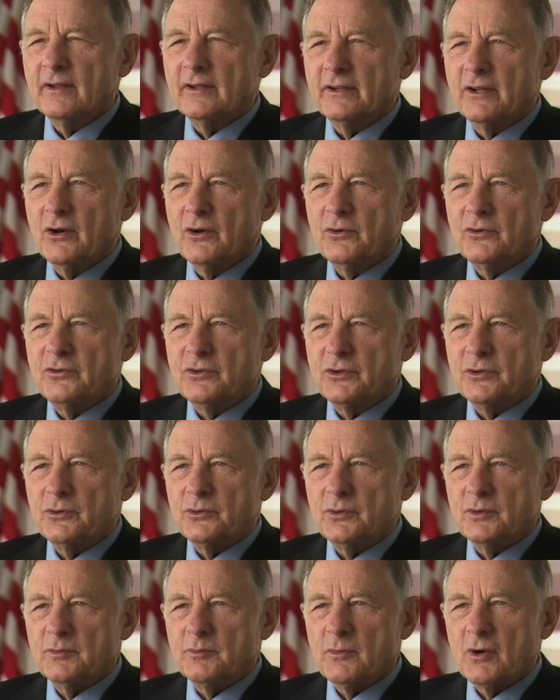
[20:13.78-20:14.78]
go
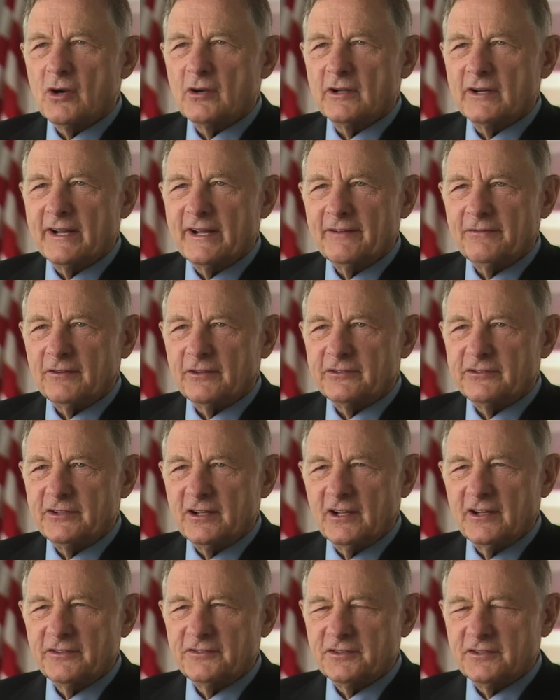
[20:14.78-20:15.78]
to Margaret Atlas
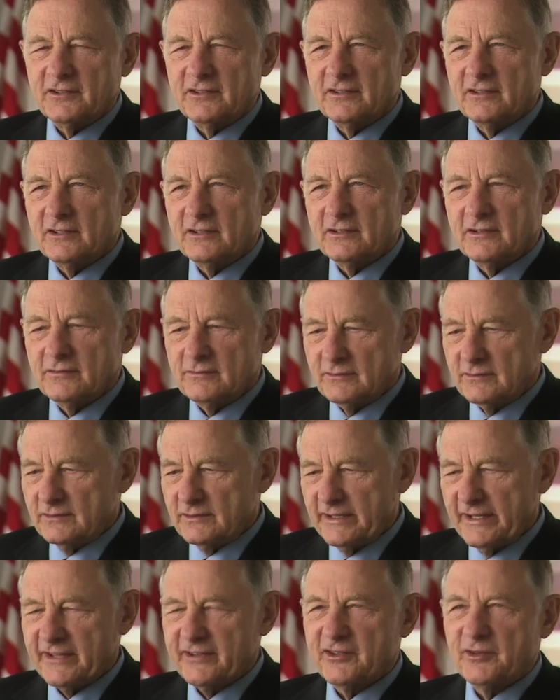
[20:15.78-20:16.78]
Johnson,
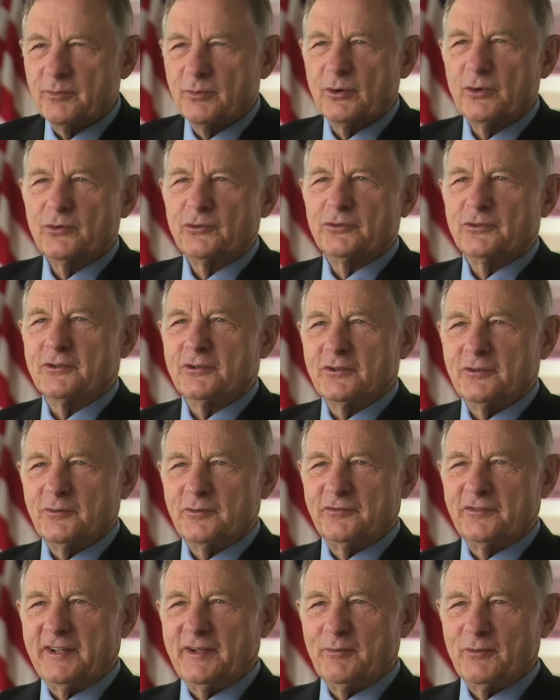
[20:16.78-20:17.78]
Dick the Bruiser, a
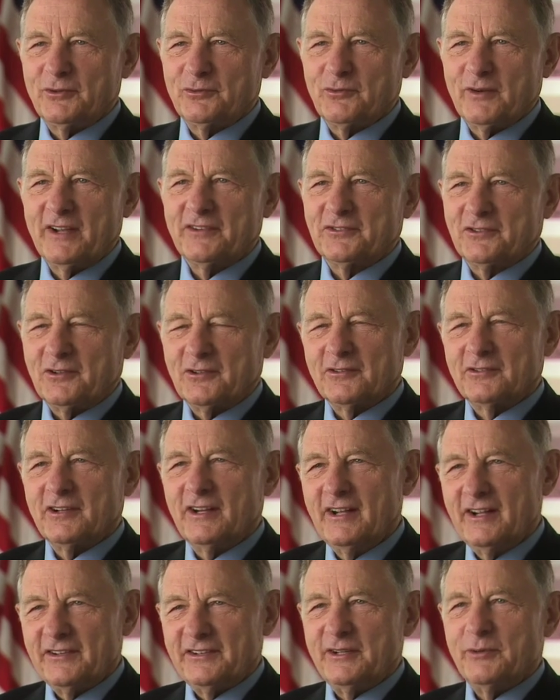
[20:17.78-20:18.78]
famous wrestler.
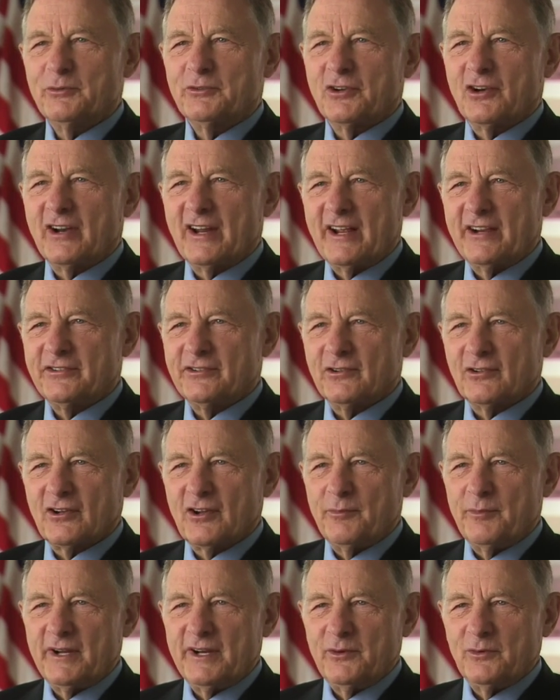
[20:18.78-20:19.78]
She was our national
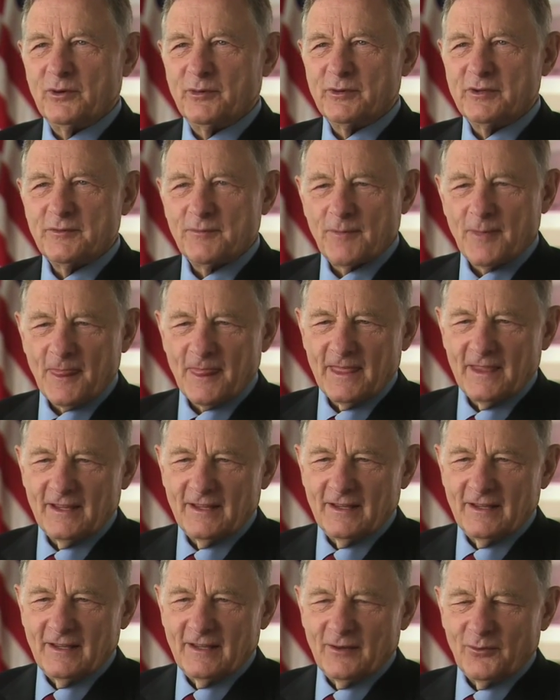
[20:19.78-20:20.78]
committee woman,
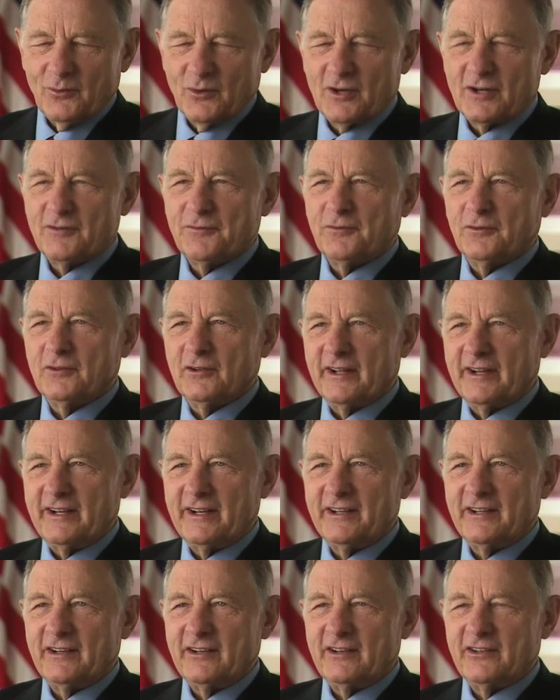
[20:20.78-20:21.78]
wonderful
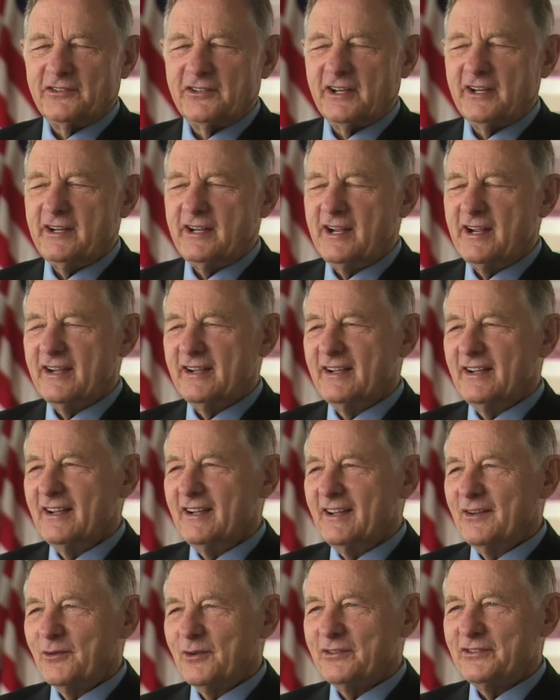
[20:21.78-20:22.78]
lady. She
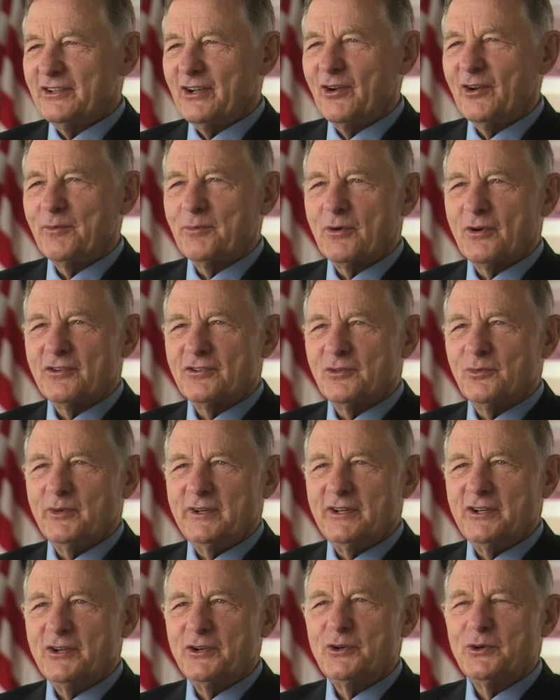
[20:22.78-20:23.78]
was the only person
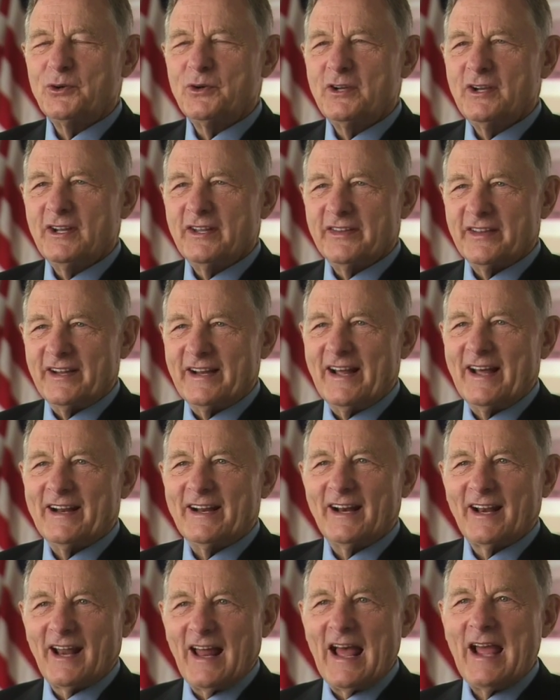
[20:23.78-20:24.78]
we knew that had
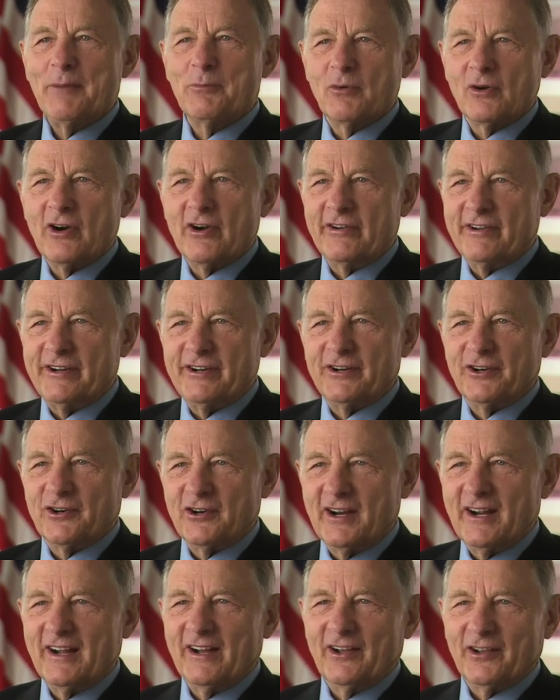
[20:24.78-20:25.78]
a library in
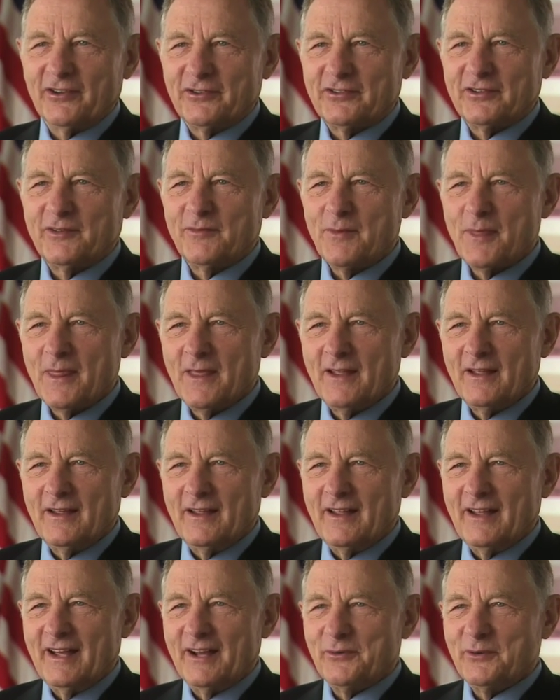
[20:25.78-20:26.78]
her house.
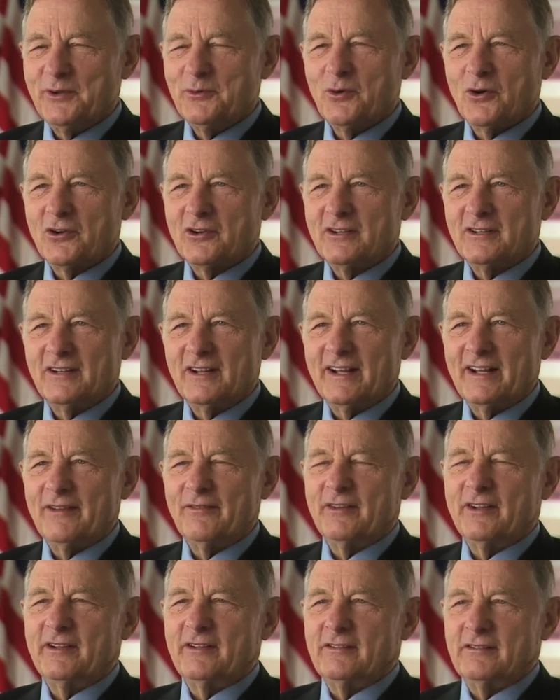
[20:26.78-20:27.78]
And we wanted to have